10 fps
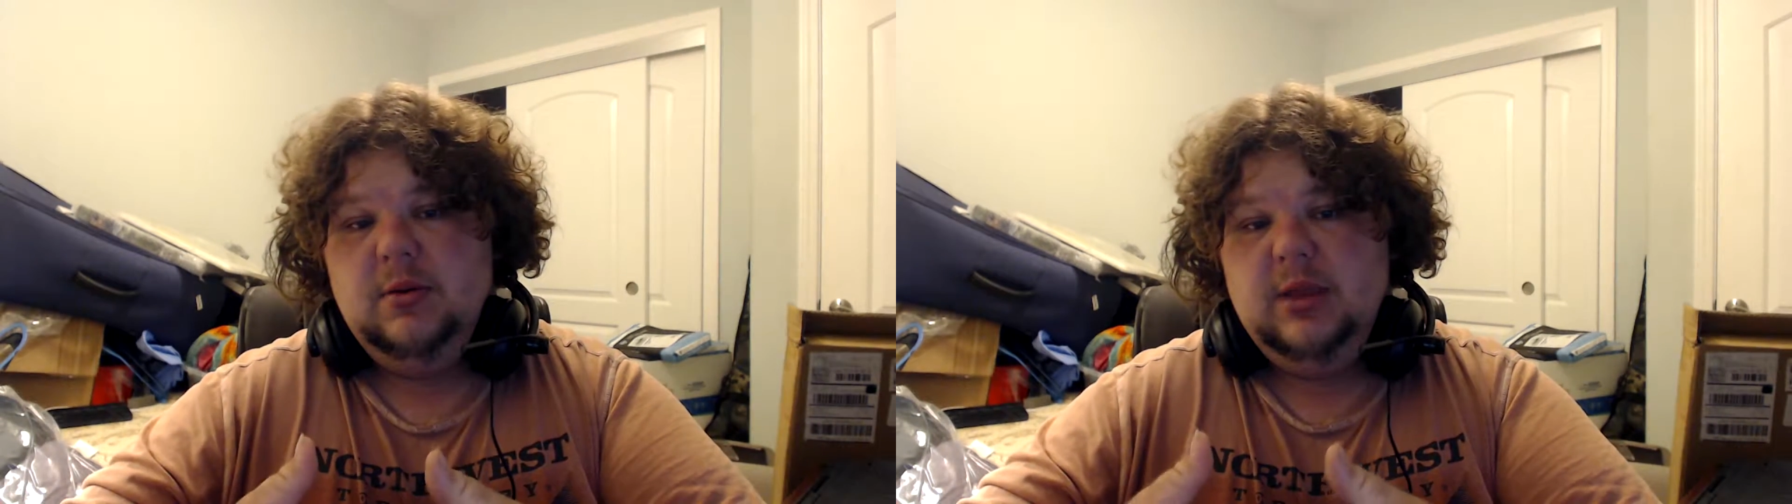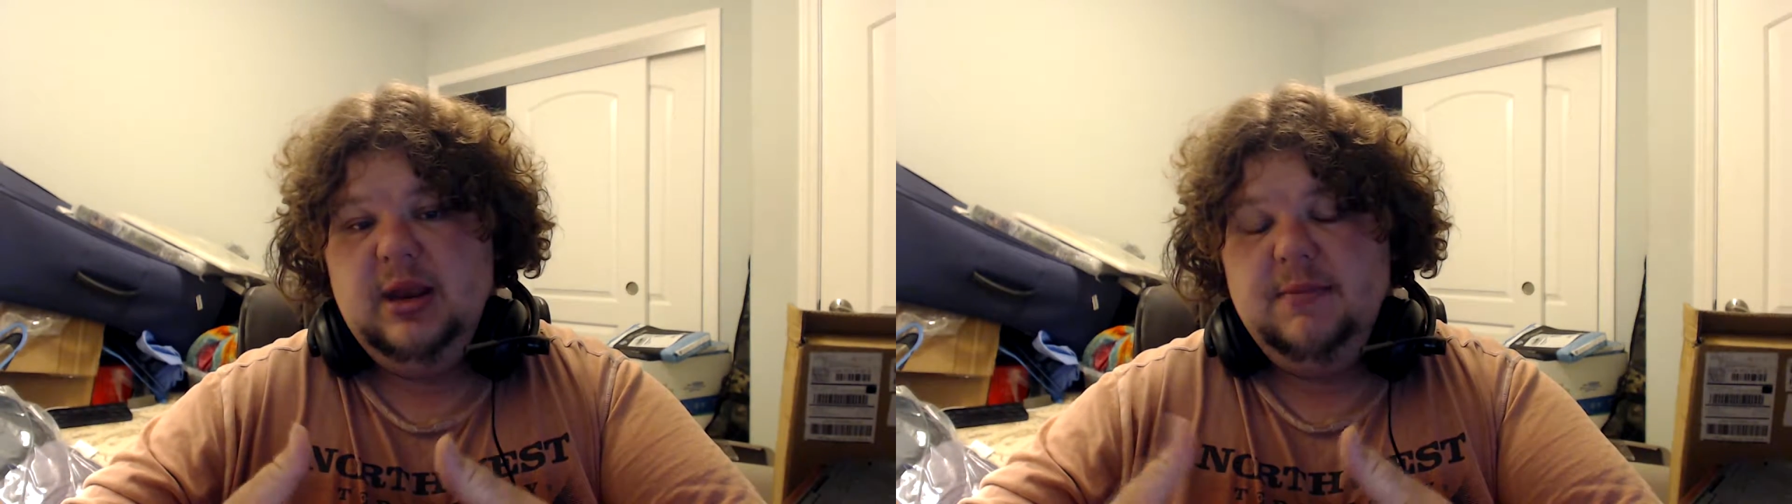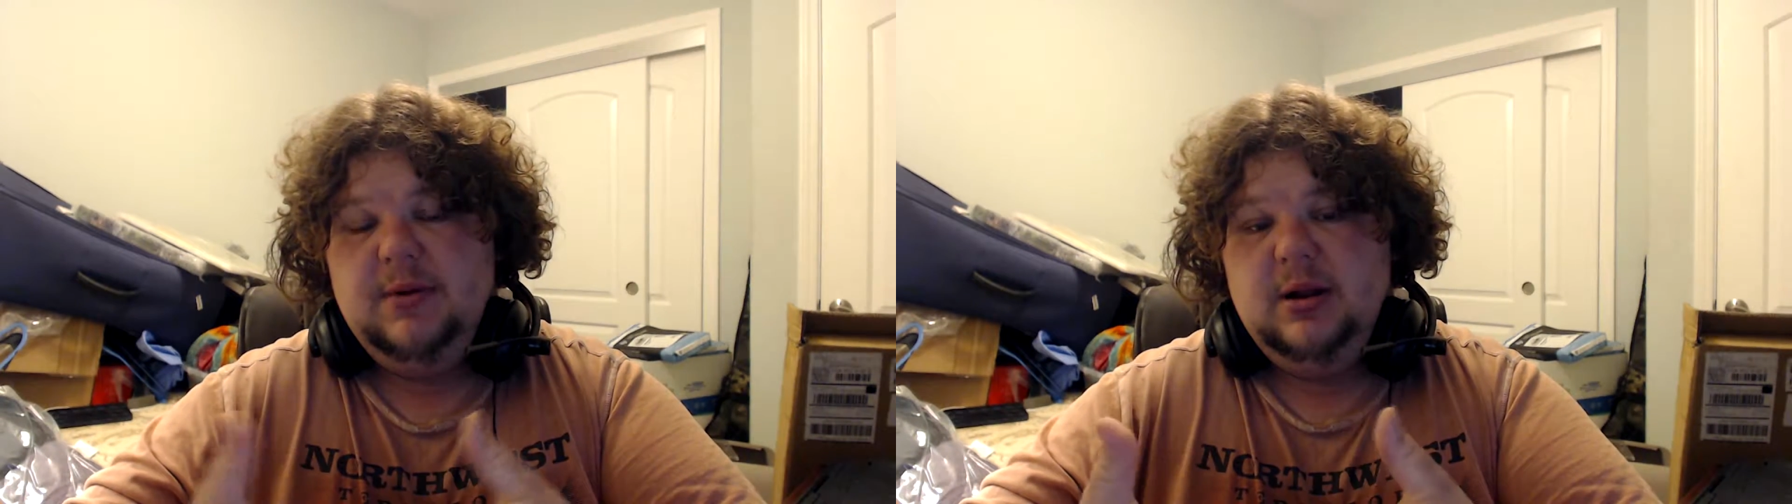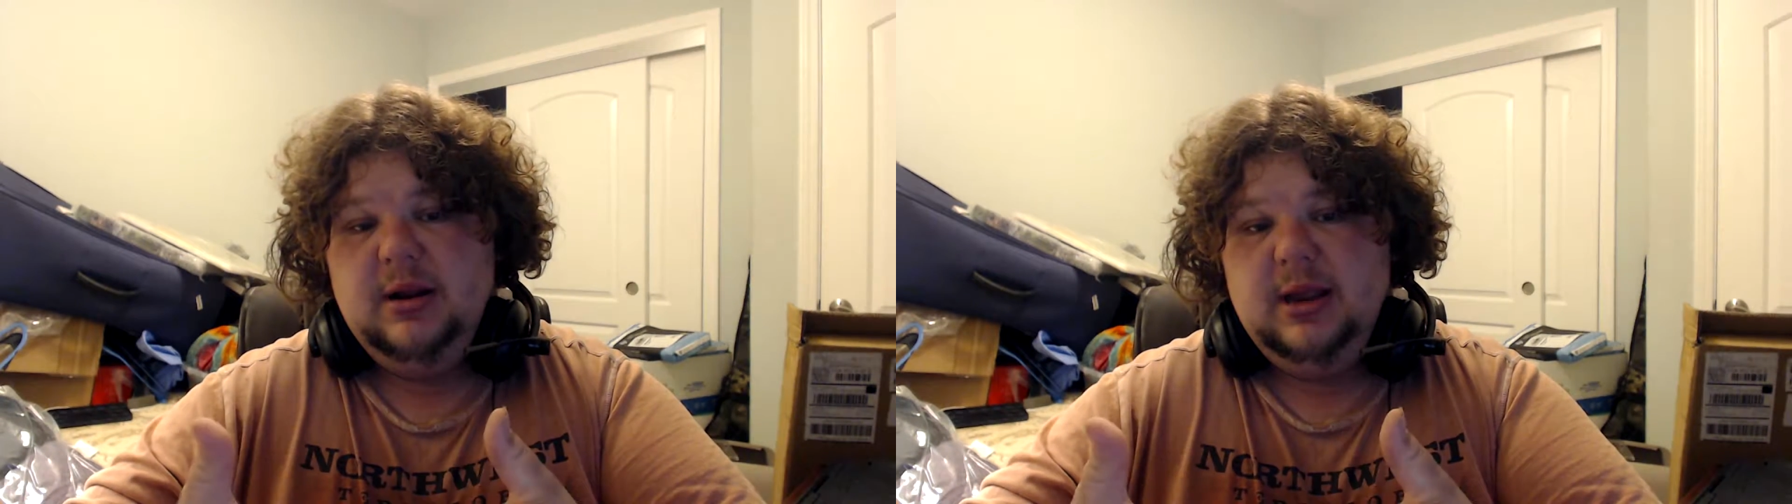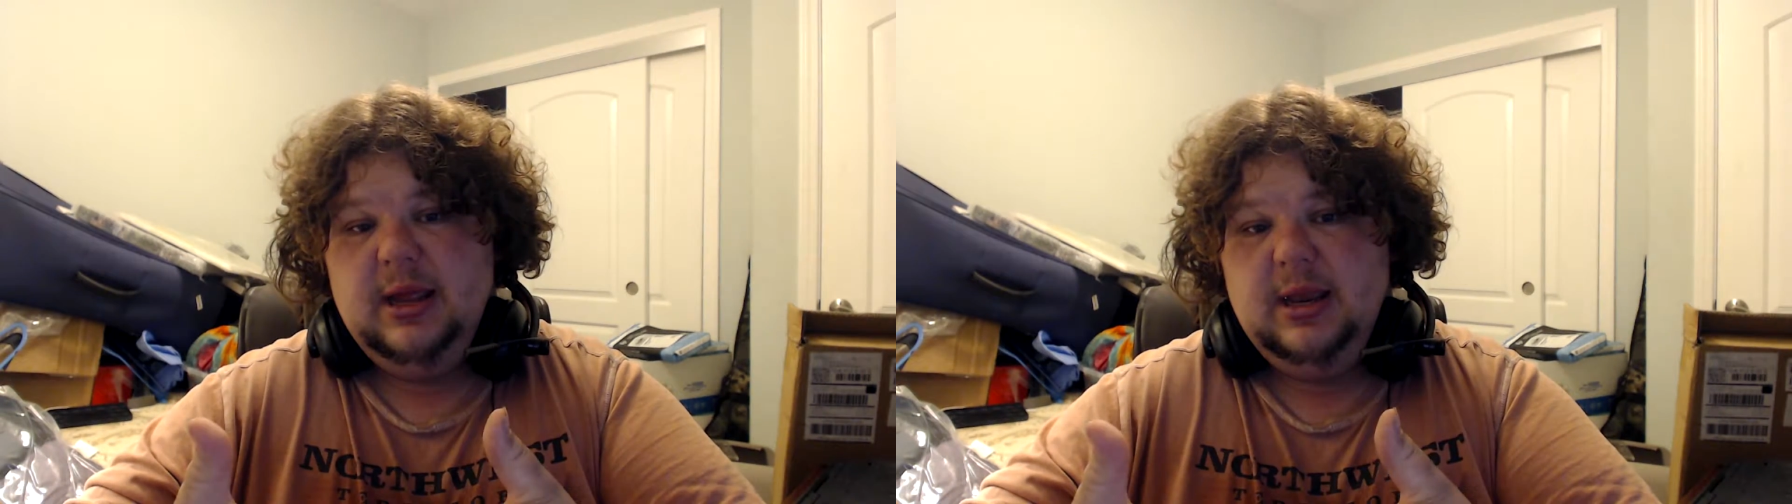with the end of
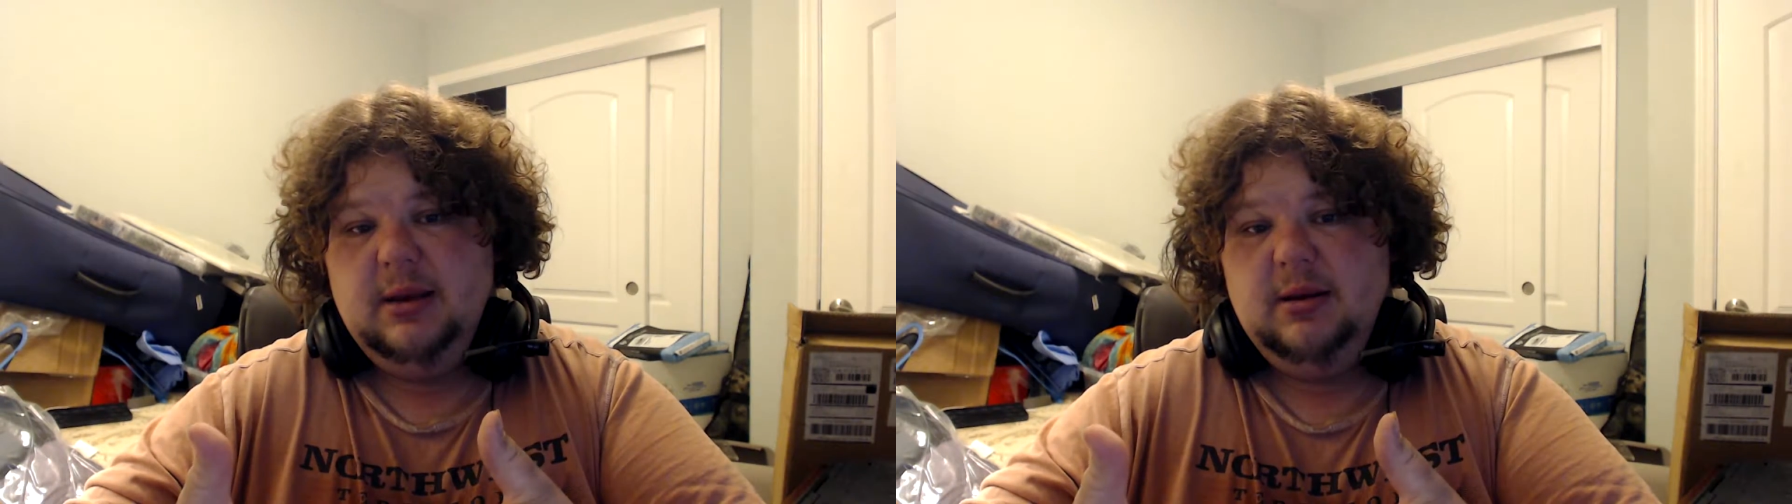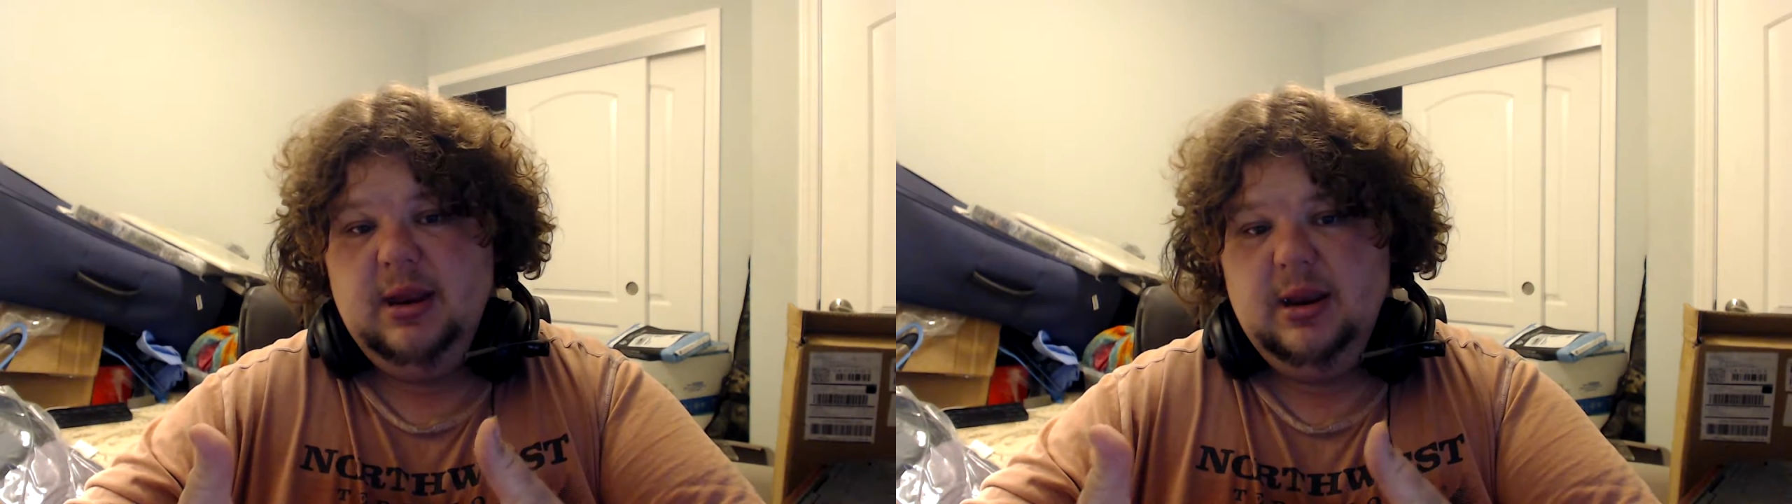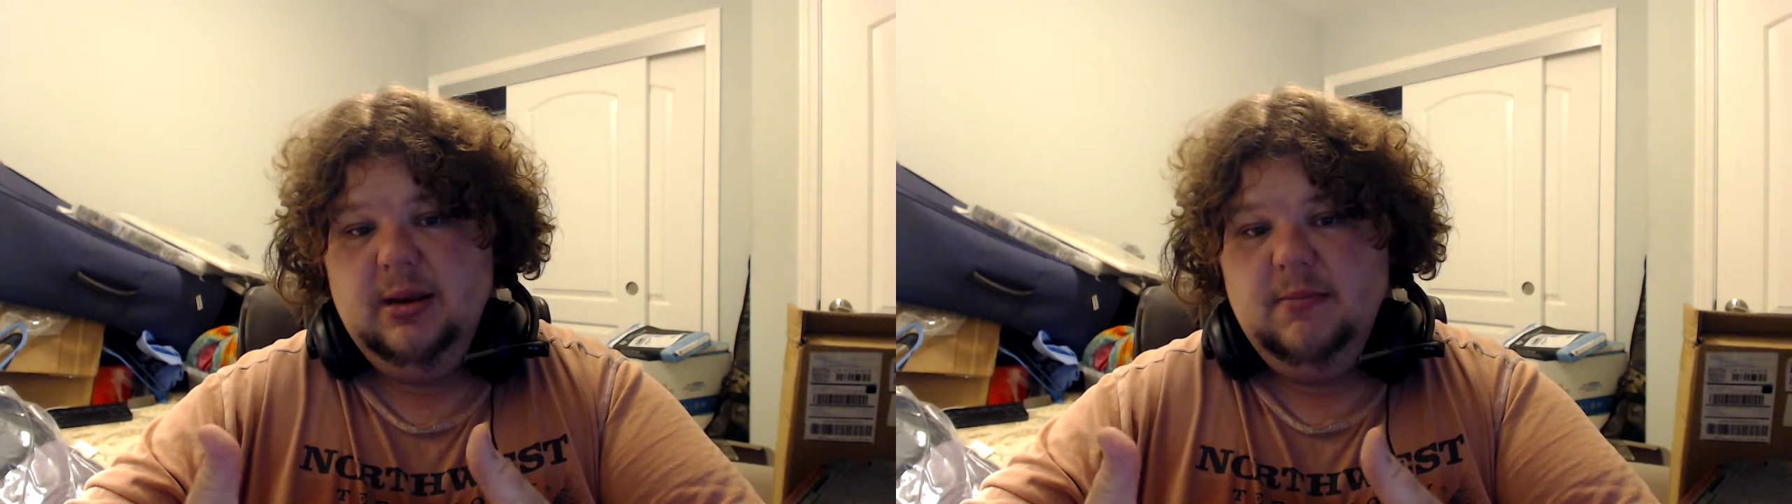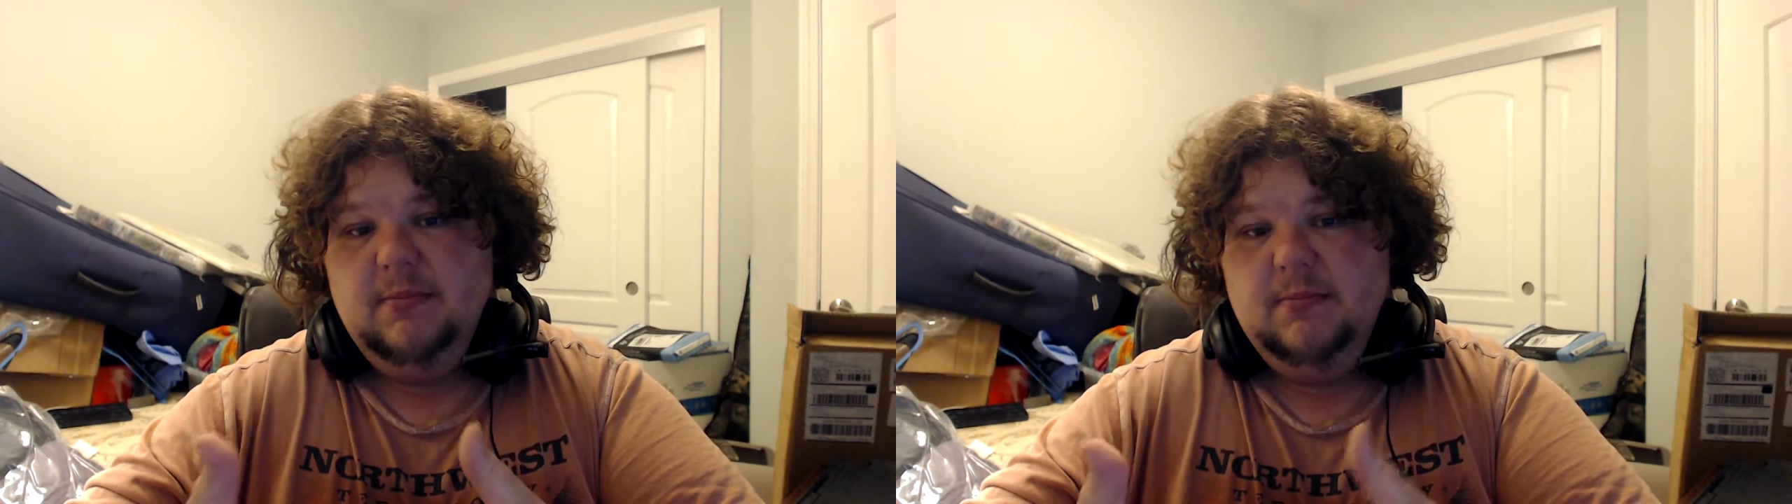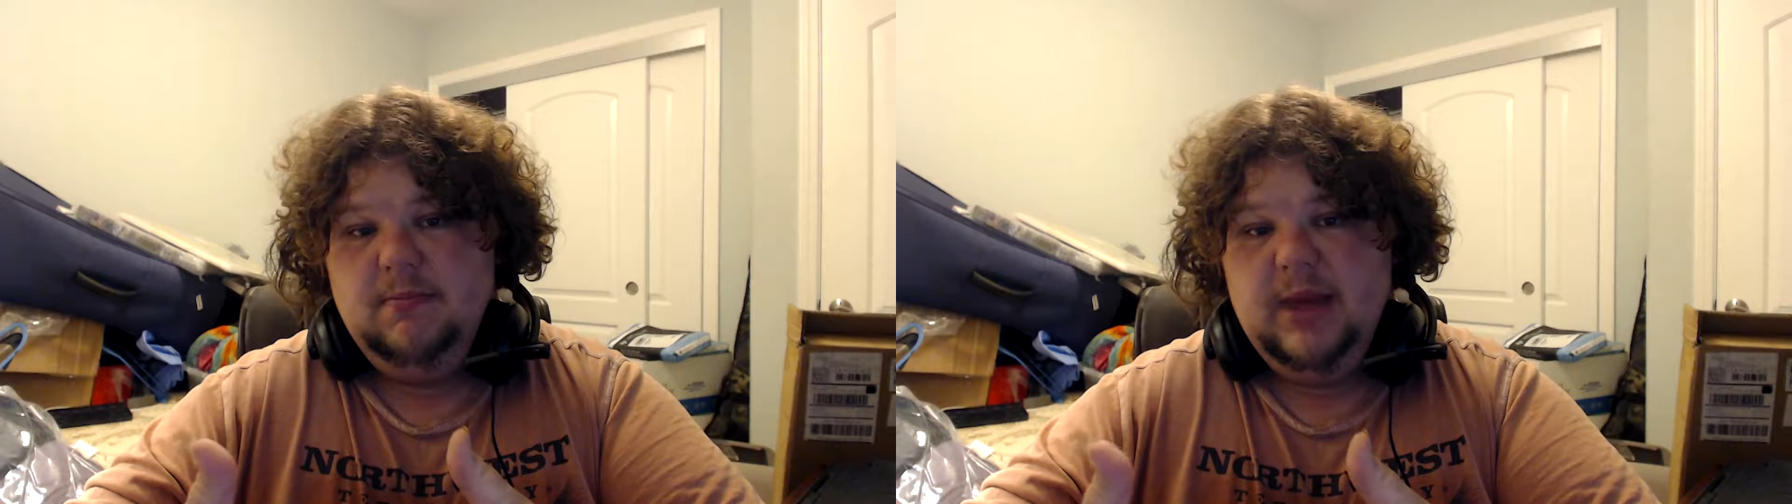punk and